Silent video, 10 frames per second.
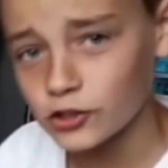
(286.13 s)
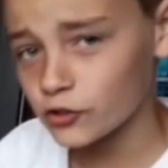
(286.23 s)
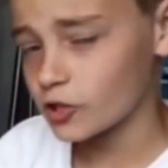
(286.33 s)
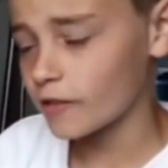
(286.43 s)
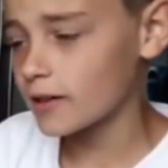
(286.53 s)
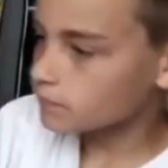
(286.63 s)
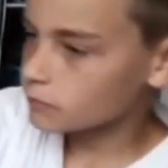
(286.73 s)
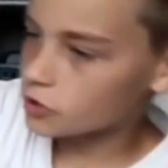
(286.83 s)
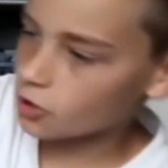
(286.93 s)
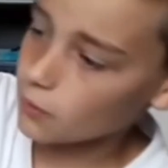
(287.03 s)
sorry.
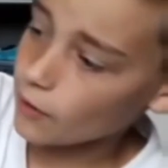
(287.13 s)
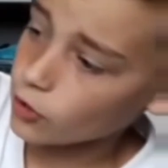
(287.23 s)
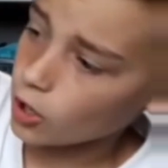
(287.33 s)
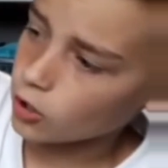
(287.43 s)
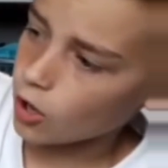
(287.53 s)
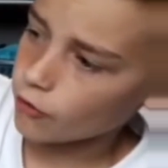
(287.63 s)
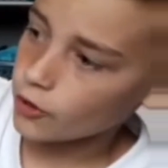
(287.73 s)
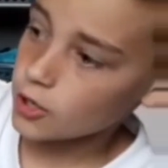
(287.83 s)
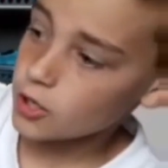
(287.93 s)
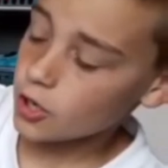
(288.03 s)
So we have got a lot of
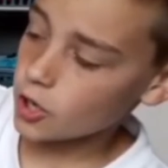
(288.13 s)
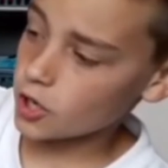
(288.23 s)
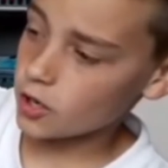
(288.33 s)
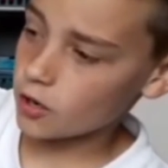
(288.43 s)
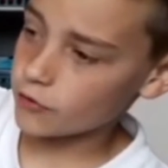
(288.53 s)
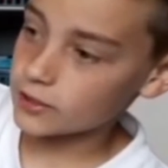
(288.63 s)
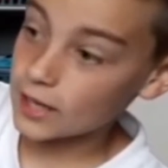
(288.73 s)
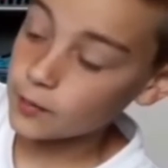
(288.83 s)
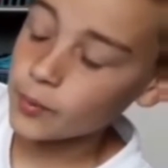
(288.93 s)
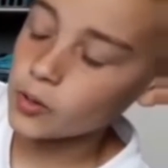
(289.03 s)
the
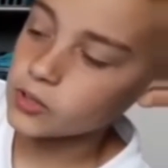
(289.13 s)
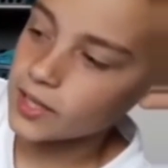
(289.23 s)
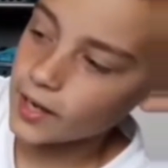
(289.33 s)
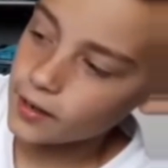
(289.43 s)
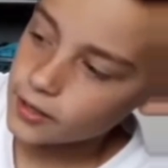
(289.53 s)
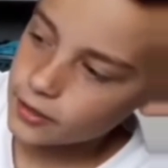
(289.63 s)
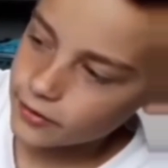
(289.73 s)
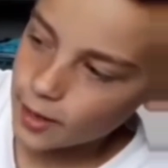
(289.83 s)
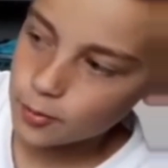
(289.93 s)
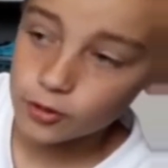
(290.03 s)
tadpoles here.
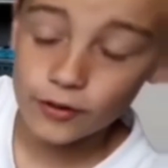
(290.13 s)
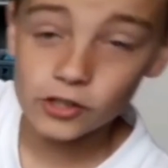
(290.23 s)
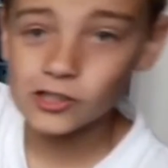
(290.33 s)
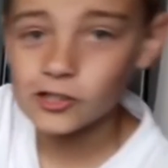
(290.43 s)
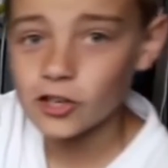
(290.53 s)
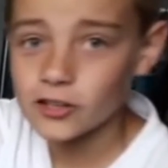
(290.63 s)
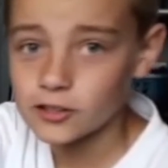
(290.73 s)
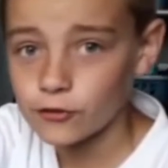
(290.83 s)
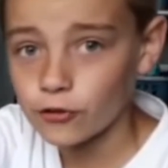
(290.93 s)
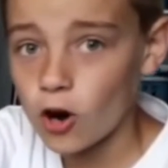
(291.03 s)
They will eventually turn
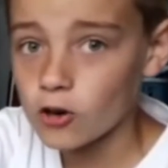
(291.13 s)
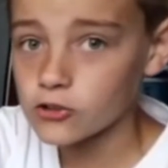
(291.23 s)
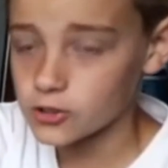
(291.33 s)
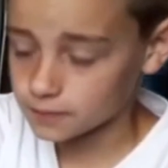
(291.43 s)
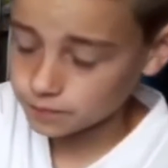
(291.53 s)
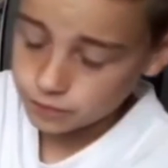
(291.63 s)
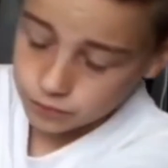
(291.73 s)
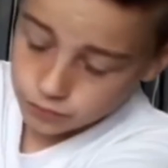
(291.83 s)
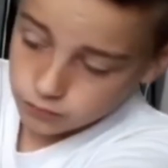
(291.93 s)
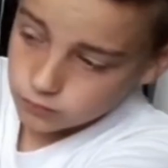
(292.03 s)
into frogs.
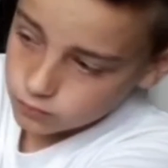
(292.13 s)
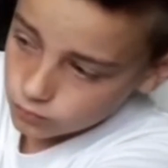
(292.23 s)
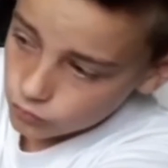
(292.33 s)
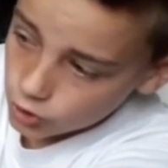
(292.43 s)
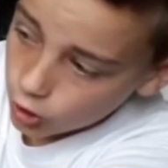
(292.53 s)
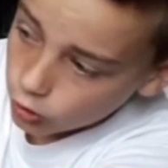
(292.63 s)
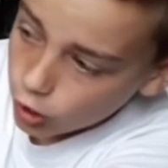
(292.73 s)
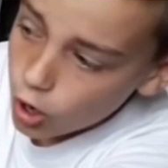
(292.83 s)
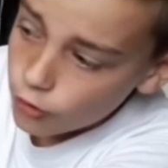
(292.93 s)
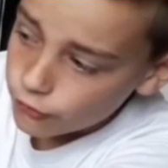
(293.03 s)
A
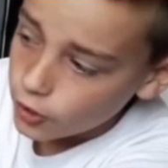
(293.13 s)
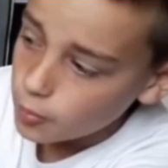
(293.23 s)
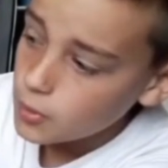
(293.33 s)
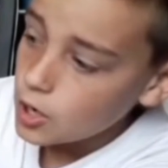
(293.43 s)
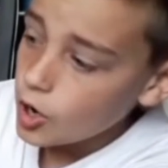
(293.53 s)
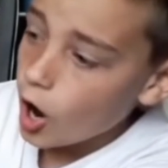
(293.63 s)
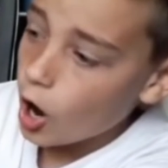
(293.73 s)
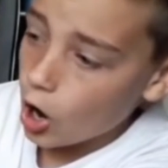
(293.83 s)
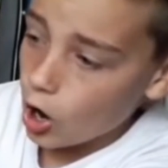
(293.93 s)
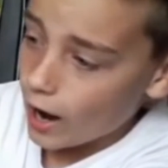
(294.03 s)
lot of them
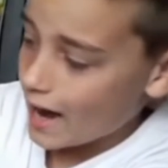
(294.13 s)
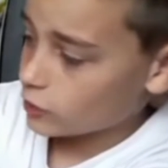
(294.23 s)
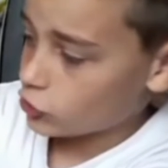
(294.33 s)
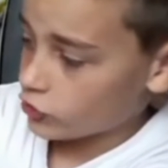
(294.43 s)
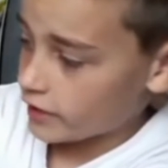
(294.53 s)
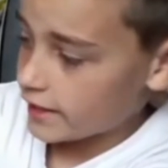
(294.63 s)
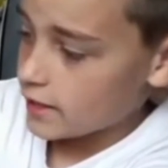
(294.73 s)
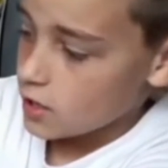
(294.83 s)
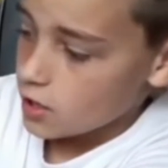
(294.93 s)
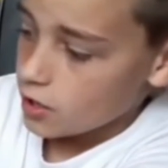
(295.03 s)
are
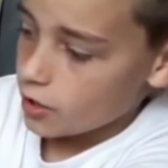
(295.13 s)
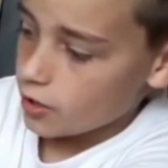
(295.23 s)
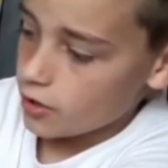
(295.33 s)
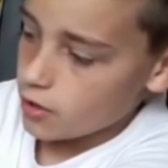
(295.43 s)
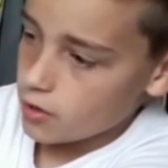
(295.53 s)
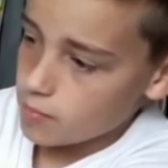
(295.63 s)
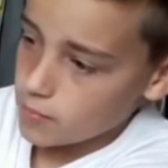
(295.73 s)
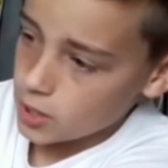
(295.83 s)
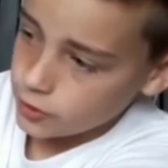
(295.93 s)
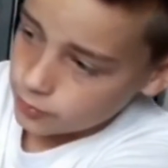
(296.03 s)
actually
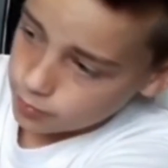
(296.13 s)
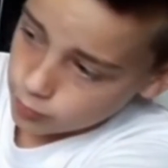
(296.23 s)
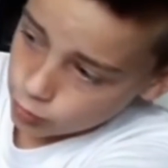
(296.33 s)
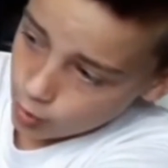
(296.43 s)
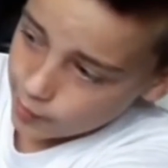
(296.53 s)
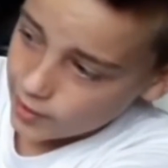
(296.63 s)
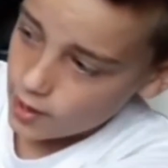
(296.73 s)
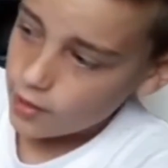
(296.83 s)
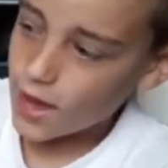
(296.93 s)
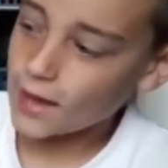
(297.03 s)
growing
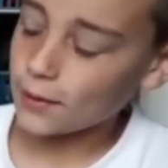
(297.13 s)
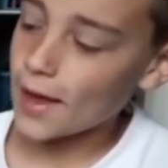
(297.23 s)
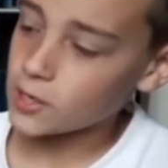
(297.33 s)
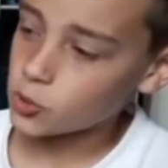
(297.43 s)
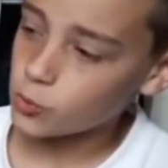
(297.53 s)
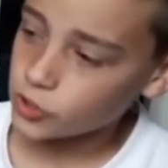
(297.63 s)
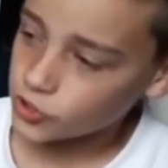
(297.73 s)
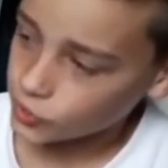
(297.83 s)
their legs, which is